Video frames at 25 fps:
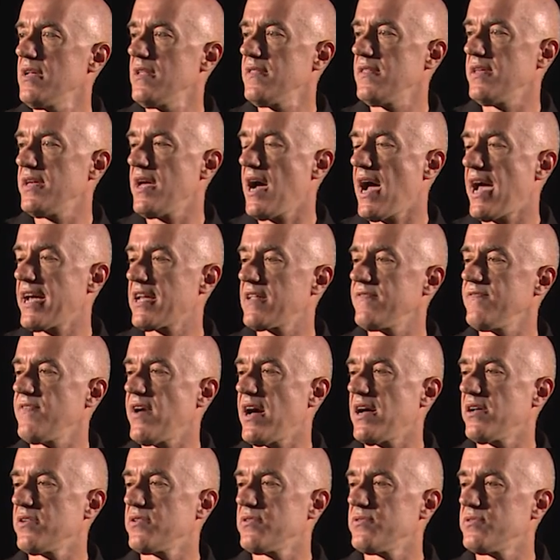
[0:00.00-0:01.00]
the
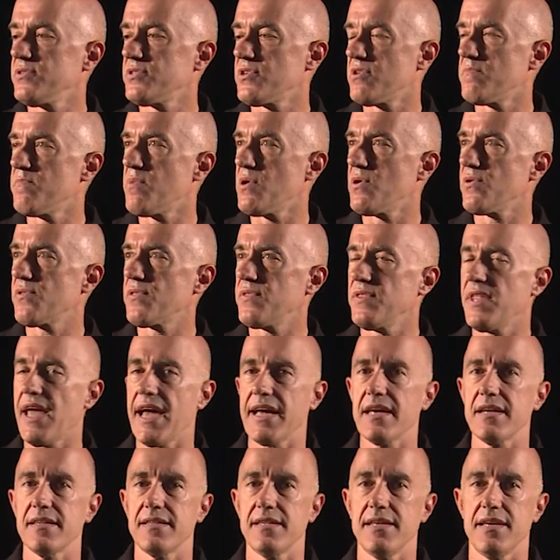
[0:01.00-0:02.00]
eigenvalues are both
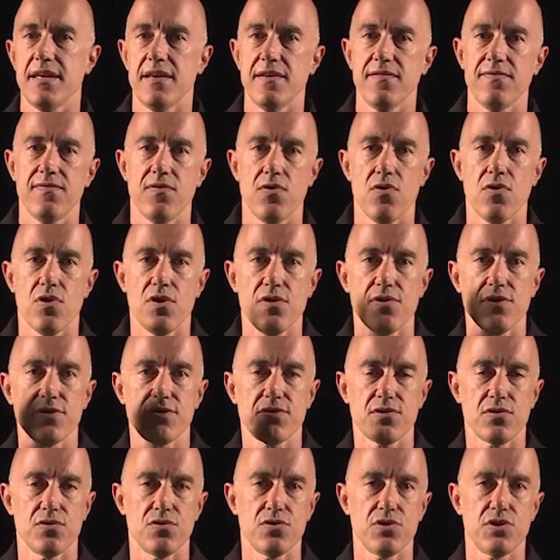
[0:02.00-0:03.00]
negative, all the
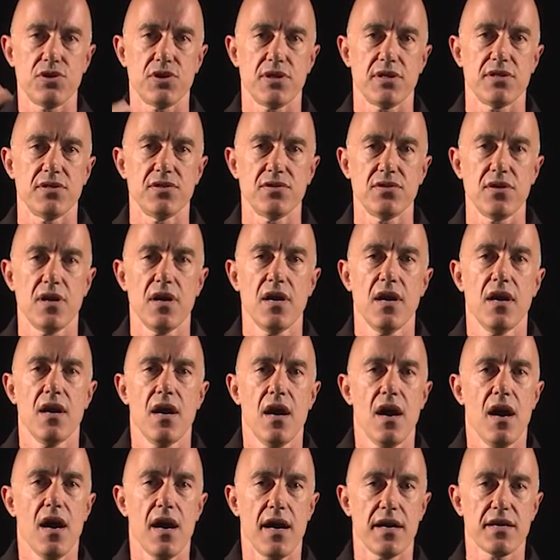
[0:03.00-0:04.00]
solutions
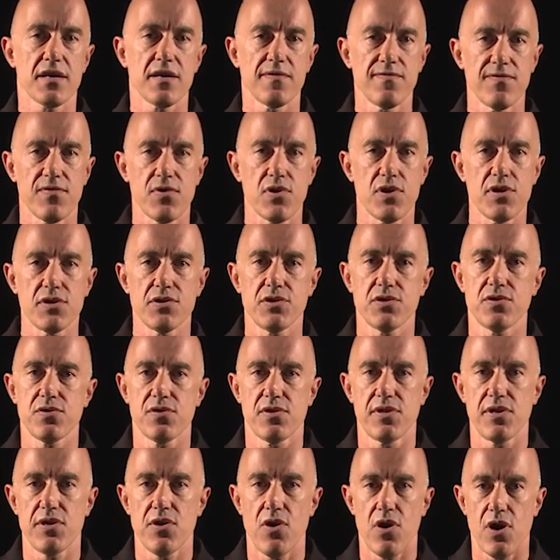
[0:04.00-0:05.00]
uh, converge to
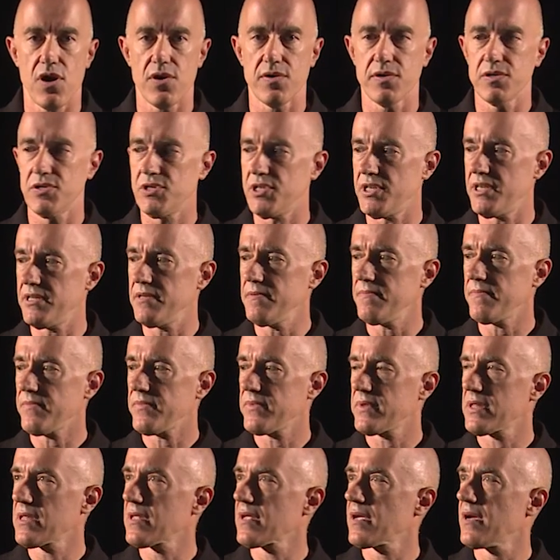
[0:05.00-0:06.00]
the origin.
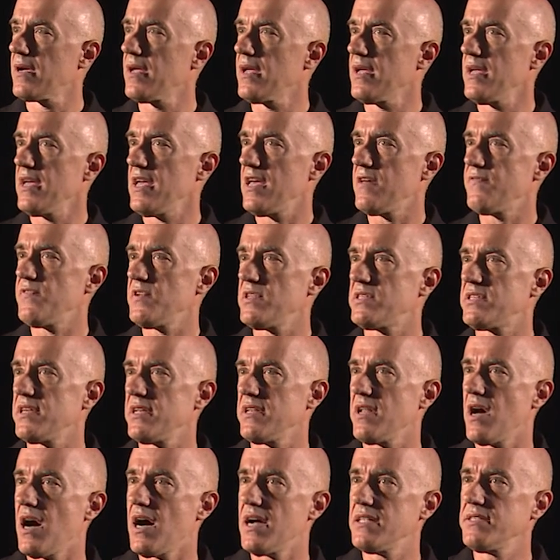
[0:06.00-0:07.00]
If it's
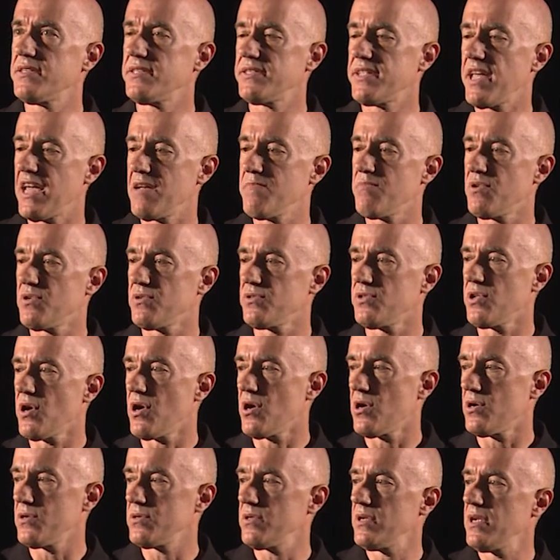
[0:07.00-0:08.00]
an unstable
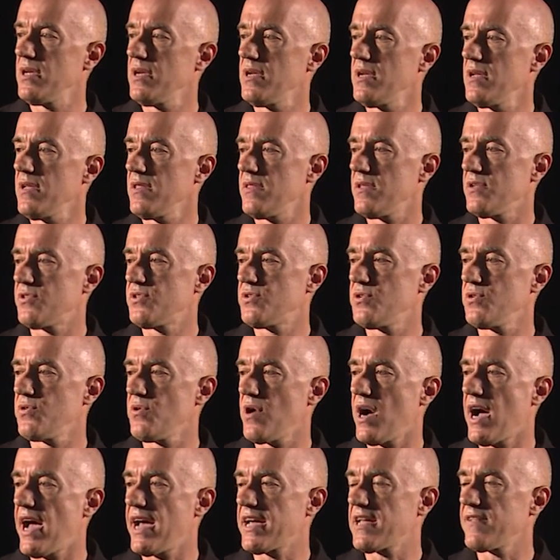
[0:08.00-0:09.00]
node, the
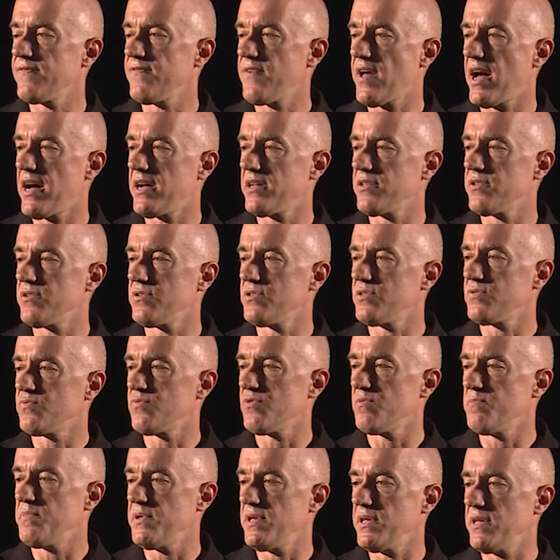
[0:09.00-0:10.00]
two eigenvalues
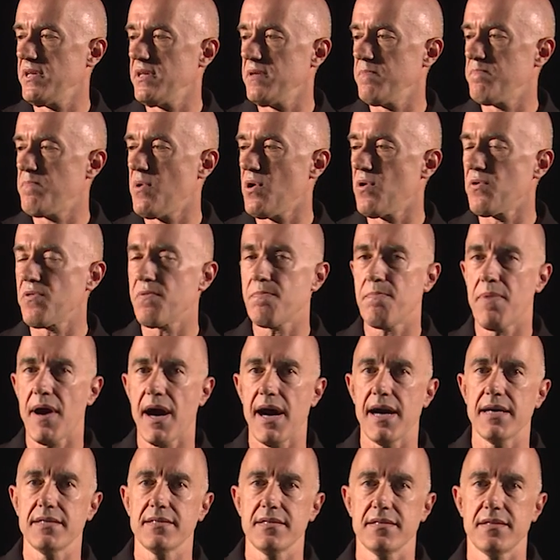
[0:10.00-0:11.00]
will be both
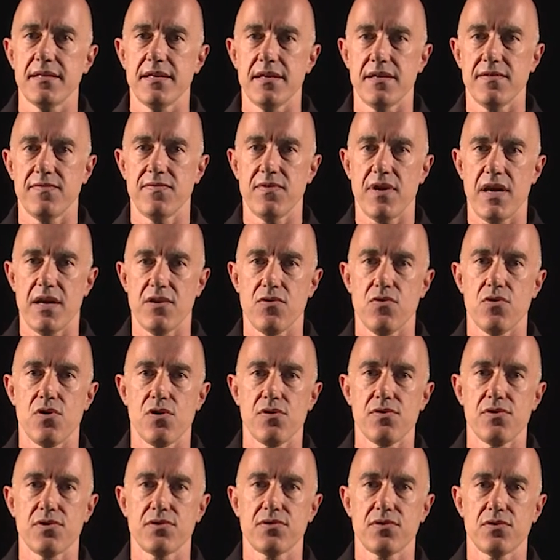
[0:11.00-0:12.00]
positive and
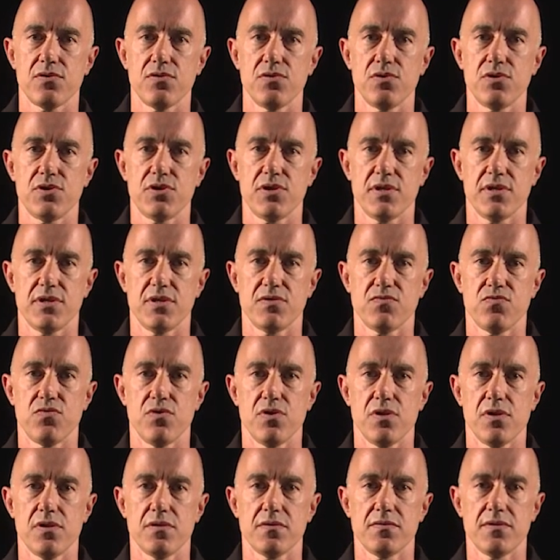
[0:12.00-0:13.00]
all the solutions
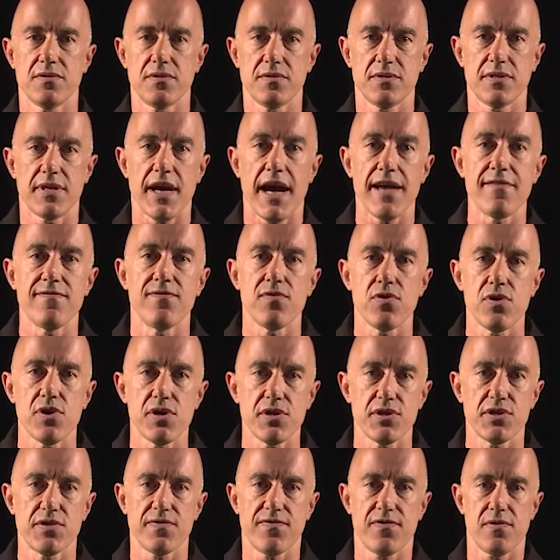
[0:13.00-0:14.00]
will
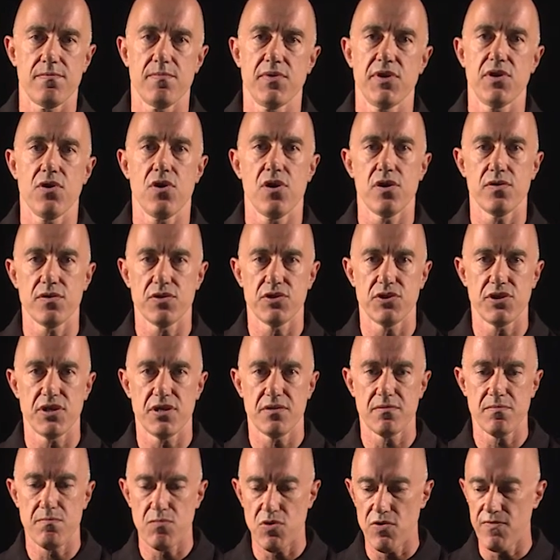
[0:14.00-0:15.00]
diverge from the
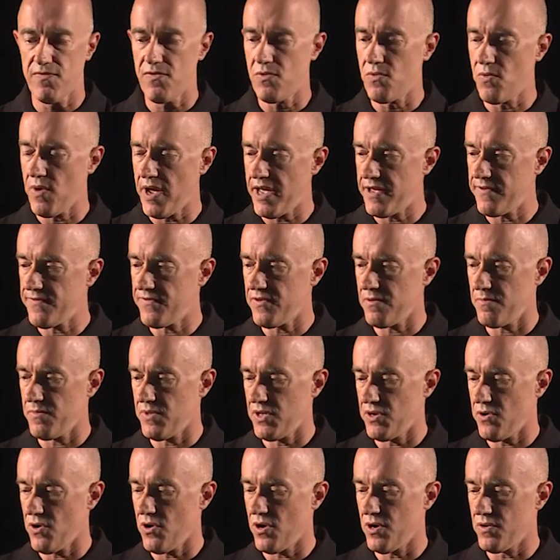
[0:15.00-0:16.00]
origin, move away from
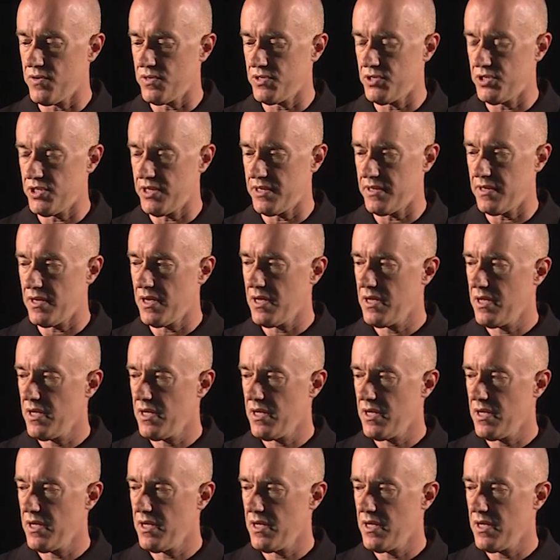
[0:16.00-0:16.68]
the origin.